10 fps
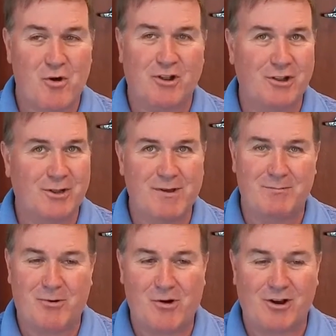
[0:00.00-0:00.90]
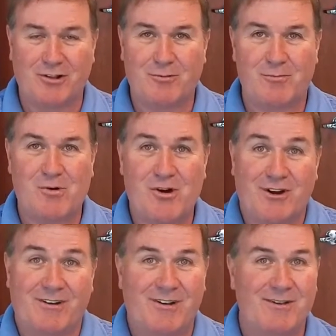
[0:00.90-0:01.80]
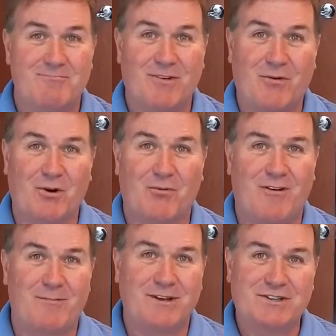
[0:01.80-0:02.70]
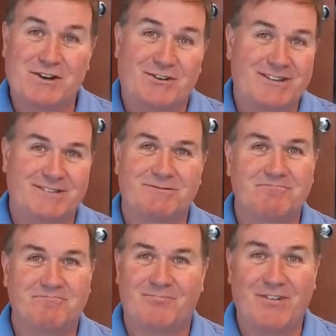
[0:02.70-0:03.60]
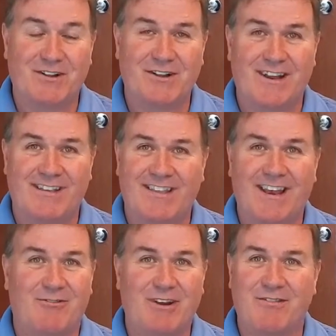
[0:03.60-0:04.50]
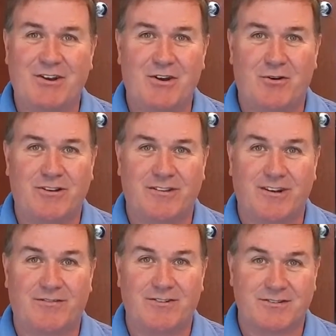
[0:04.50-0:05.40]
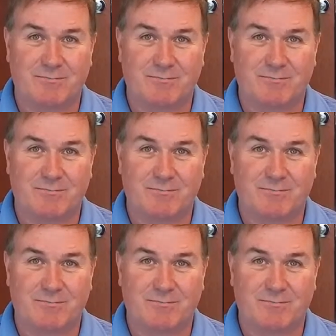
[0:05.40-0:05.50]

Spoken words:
growing a little bit more and a little bit more. And before 12 months, it's filled in and they don't even notice the difference.